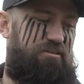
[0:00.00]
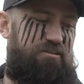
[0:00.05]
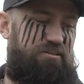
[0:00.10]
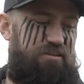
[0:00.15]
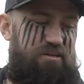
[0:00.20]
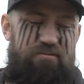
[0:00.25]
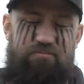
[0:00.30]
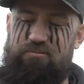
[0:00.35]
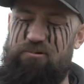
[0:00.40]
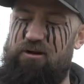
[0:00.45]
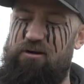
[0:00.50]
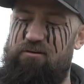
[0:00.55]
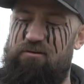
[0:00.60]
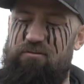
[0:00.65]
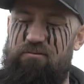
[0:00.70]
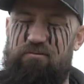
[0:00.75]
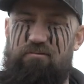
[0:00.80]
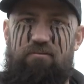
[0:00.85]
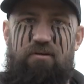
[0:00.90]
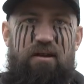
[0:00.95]
just hit
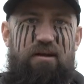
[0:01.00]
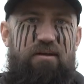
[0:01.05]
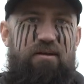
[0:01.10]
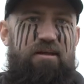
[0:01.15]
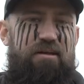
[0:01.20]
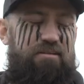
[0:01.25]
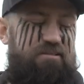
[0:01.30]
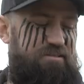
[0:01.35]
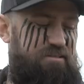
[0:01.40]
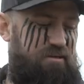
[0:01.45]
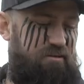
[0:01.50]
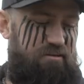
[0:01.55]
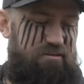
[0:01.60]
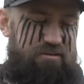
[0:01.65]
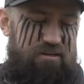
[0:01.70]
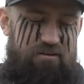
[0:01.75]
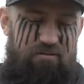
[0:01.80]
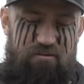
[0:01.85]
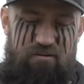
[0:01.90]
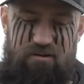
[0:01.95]
right dead center
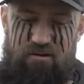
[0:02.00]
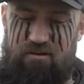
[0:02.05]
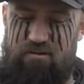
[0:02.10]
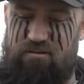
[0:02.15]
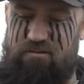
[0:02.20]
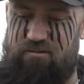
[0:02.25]
10 ring.